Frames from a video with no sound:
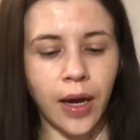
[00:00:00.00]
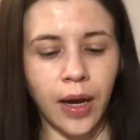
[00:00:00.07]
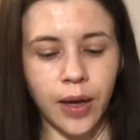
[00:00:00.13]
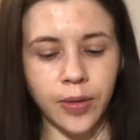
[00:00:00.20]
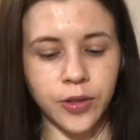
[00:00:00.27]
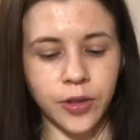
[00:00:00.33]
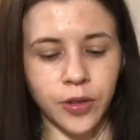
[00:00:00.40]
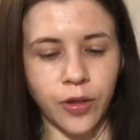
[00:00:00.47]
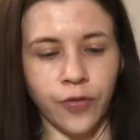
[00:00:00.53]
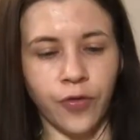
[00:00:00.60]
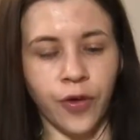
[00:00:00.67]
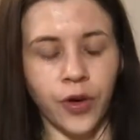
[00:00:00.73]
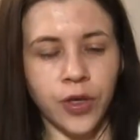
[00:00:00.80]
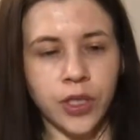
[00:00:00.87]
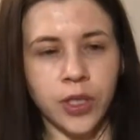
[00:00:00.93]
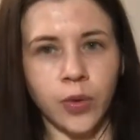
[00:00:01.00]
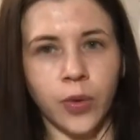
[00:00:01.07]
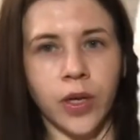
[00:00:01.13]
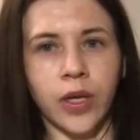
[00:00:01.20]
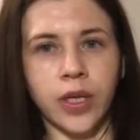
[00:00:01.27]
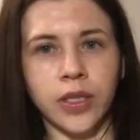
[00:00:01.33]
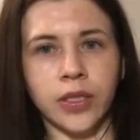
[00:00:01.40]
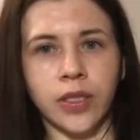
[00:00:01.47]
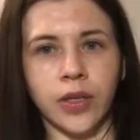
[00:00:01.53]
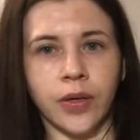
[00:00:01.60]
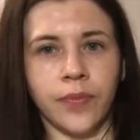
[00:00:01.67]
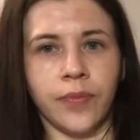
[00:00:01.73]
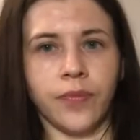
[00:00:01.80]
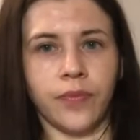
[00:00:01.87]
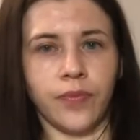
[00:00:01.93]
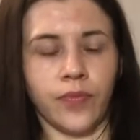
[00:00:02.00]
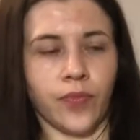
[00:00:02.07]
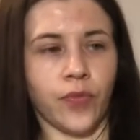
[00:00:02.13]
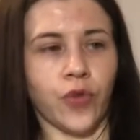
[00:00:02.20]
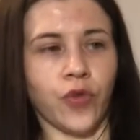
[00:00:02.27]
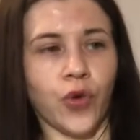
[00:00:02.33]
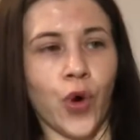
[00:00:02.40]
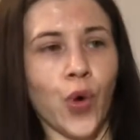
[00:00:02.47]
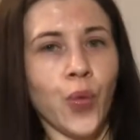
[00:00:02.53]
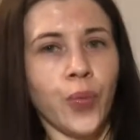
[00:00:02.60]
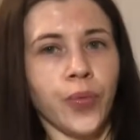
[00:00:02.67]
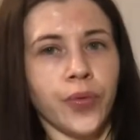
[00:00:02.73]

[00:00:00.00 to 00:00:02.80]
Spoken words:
So the first one is a rope,